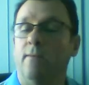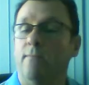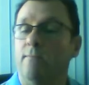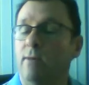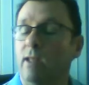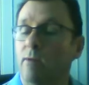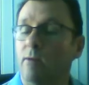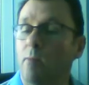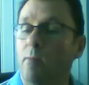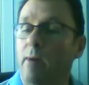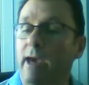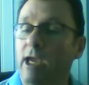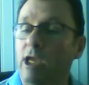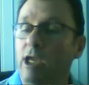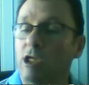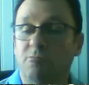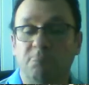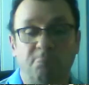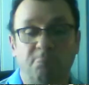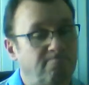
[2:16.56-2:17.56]
Minimum
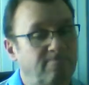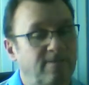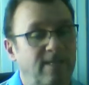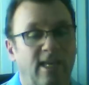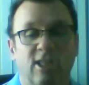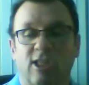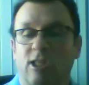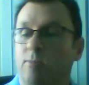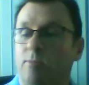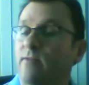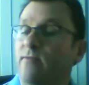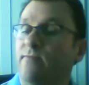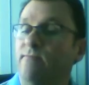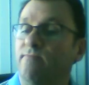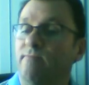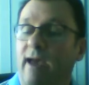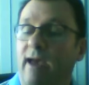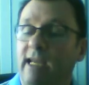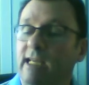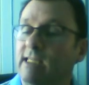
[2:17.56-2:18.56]
age tends to be
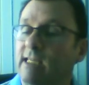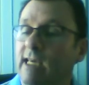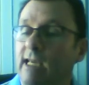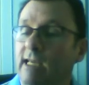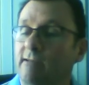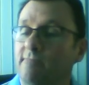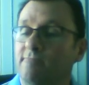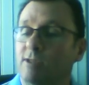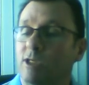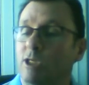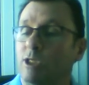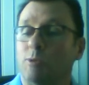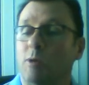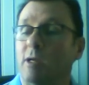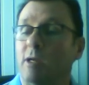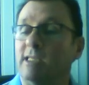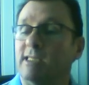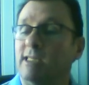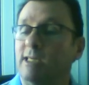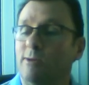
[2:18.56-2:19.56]
18 to
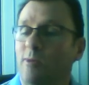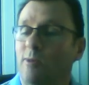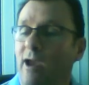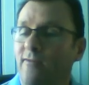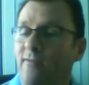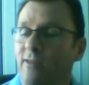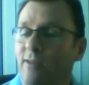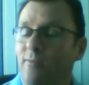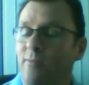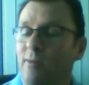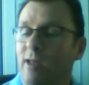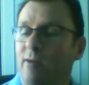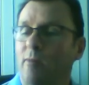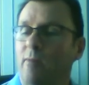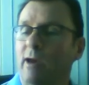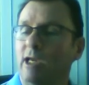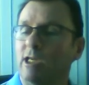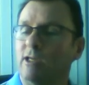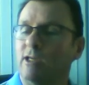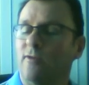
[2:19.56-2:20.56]
20, whatever the
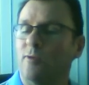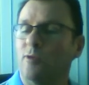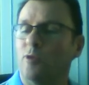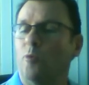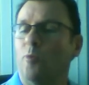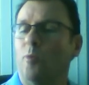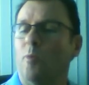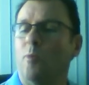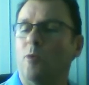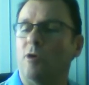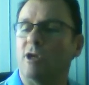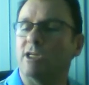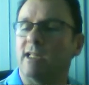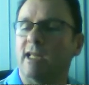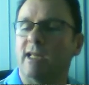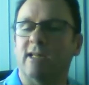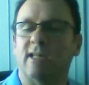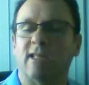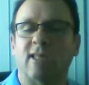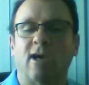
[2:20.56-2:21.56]
minimum age for normal mortgage
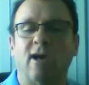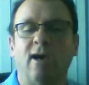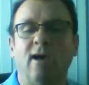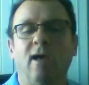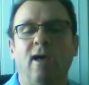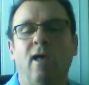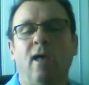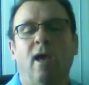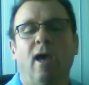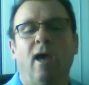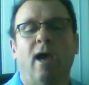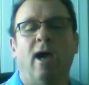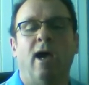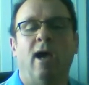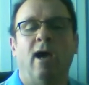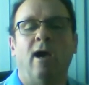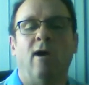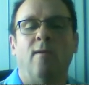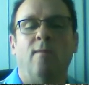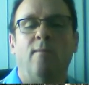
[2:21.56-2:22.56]
lenders are.
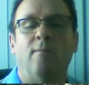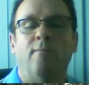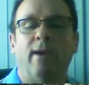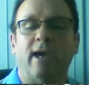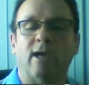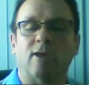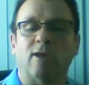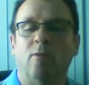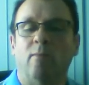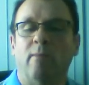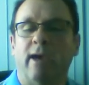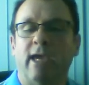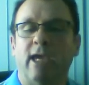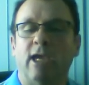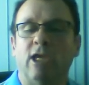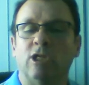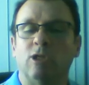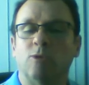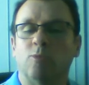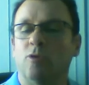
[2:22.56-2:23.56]
Maximum
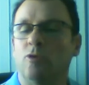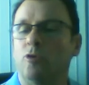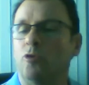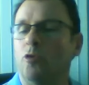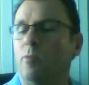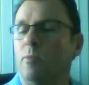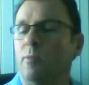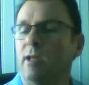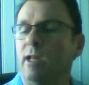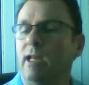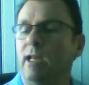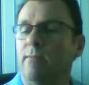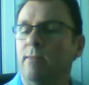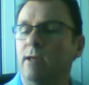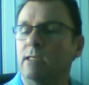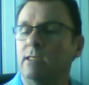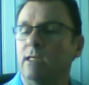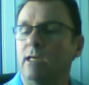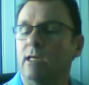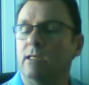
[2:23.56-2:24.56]
age will normally be
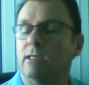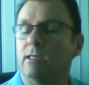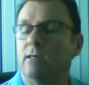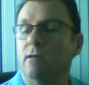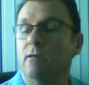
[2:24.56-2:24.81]
limited